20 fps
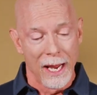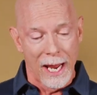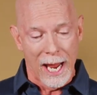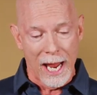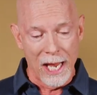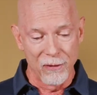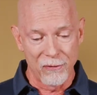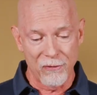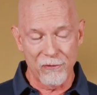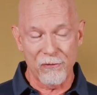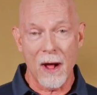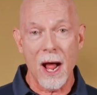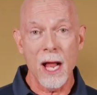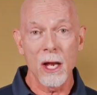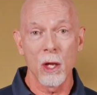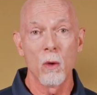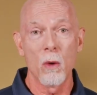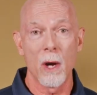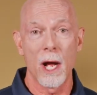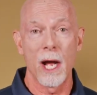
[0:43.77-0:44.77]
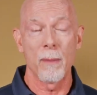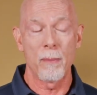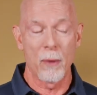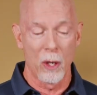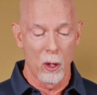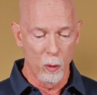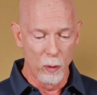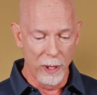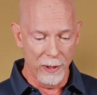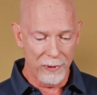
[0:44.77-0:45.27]
and follow up
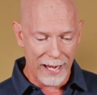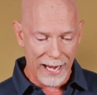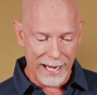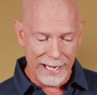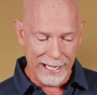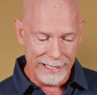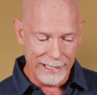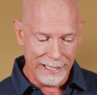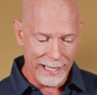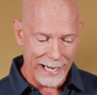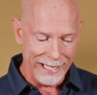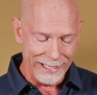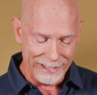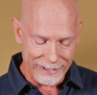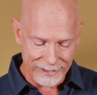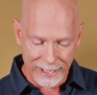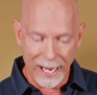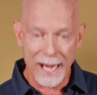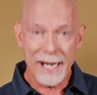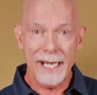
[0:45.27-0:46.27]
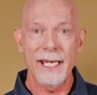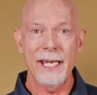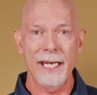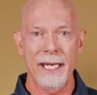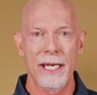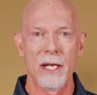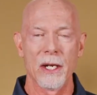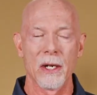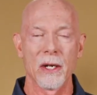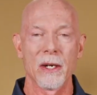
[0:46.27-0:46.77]
with a study
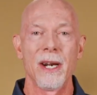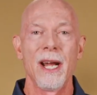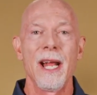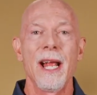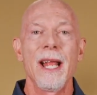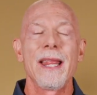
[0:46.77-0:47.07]
here